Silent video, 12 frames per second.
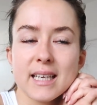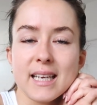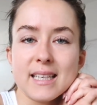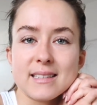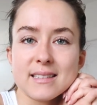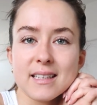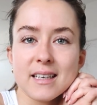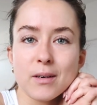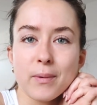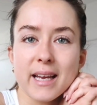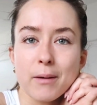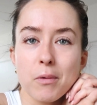Easter
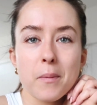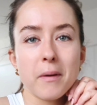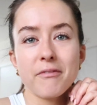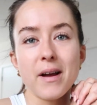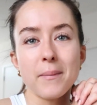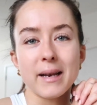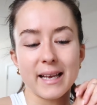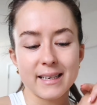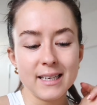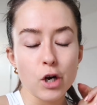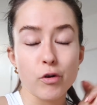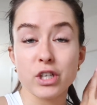weekend with my
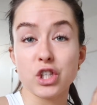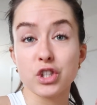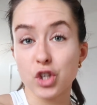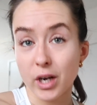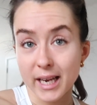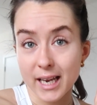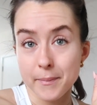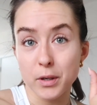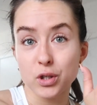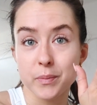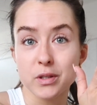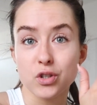family. Christian's not here, my
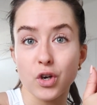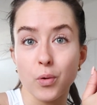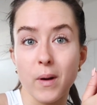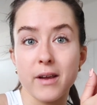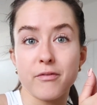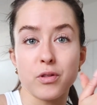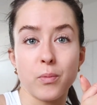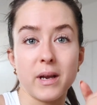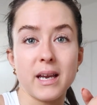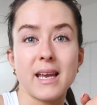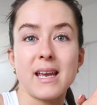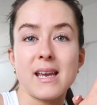husband's gone away for the
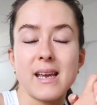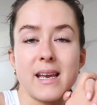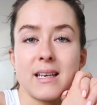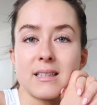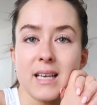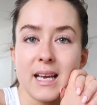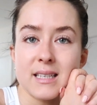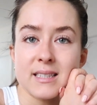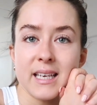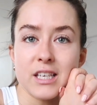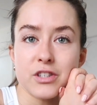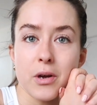week. He is a
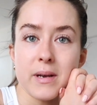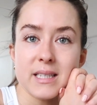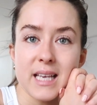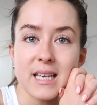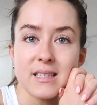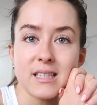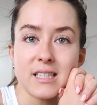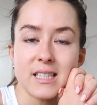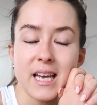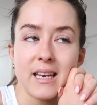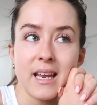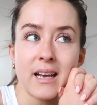singer, so he's guest
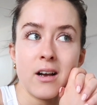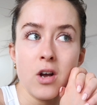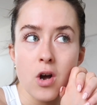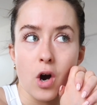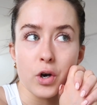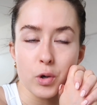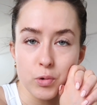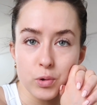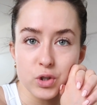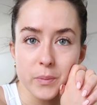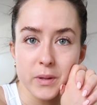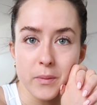entertaining on a
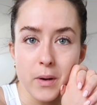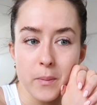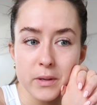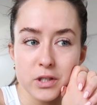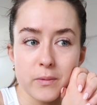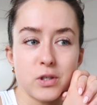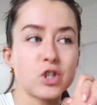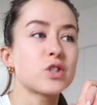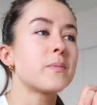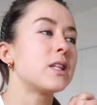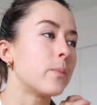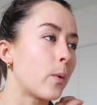cruise ship at the moment. So it's
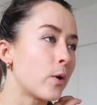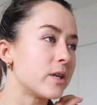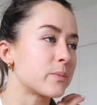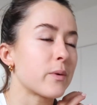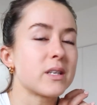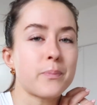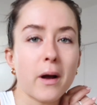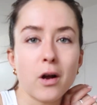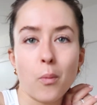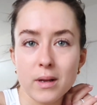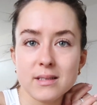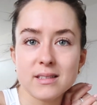just me and the boys, but he's back
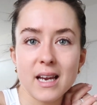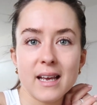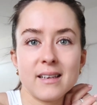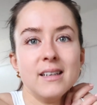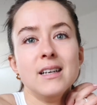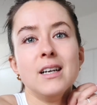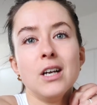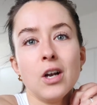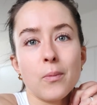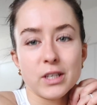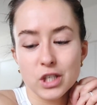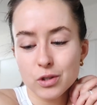on Wednesday,
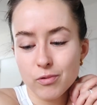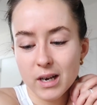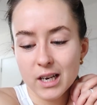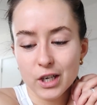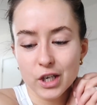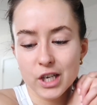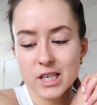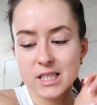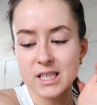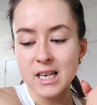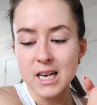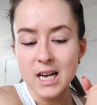which is really good.